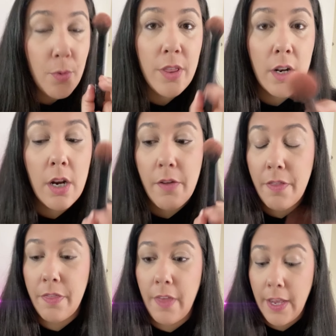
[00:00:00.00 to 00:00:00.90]
with a lot of
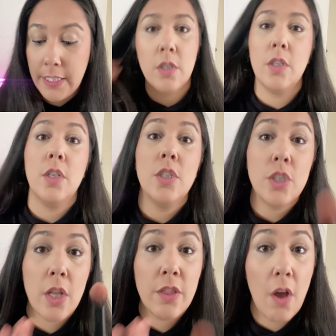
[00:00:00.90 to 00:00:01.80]
things.
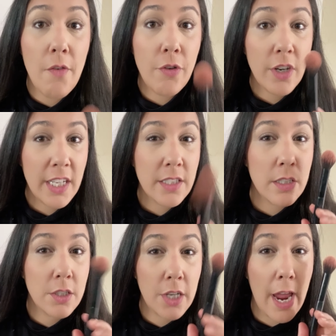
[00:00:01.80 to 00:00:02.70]
So don't forget to
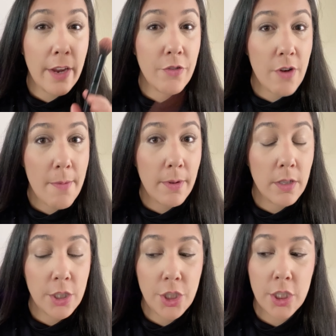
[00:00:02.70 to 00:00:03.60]
check
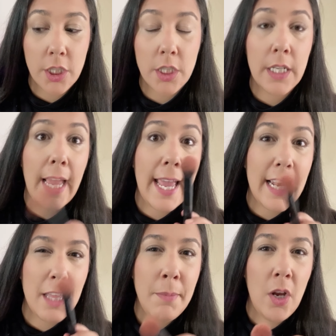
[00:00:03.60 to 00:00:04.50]
Revolution. And
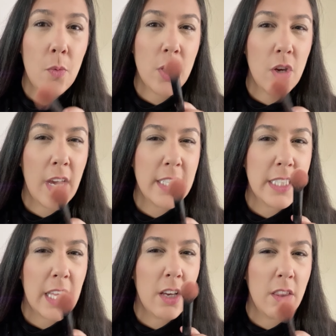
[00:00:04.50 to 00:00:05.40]
let me know what you guys
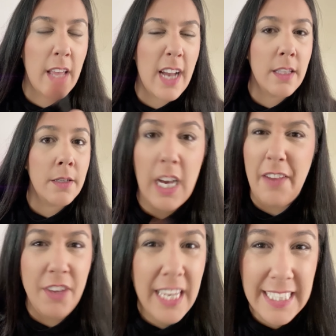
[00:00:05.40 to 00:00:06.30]
think on that.
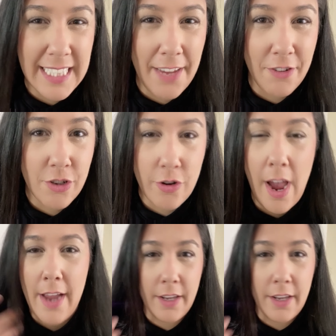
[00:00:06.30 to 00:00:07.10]
Have you guys ever tried any